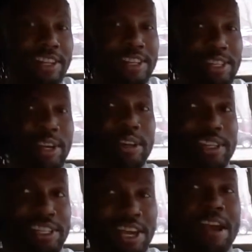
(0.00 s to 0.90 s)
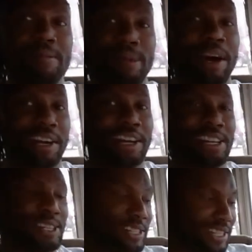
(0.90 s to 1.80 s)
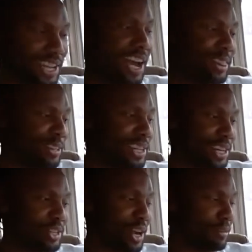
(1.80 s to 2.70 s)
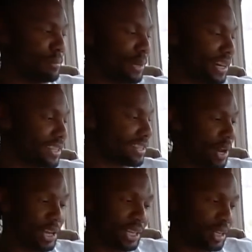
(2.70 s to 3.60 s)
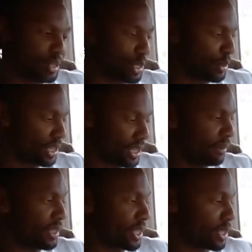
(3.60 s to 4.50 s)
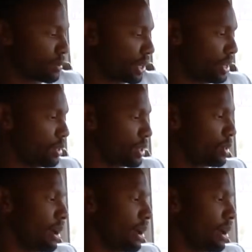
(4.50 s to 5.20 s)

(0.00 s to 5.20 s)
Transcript: So the day I bought it is the day I learned how to drive a bus. But I had to get used to it. It definitely took some getting used to.